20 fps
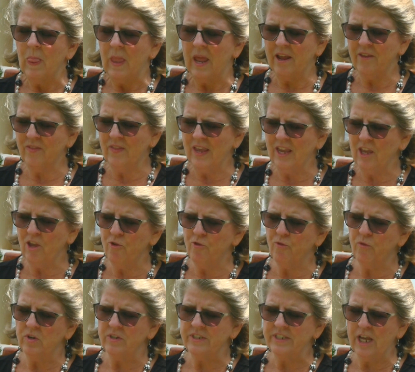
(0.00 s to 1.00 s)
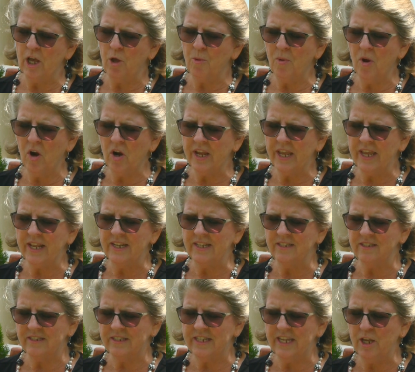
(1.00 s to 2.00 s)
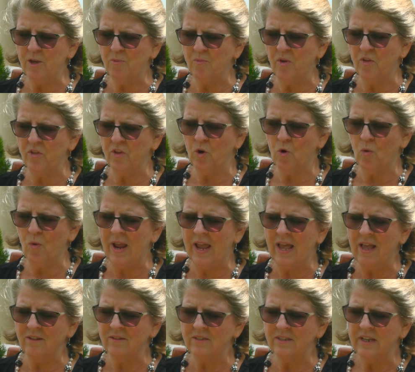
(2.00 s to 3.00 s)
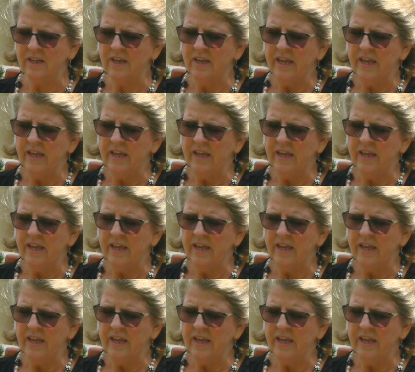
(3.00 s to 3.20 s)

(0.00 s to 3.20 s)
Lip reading: I thank you for Delmark and his team on the ground.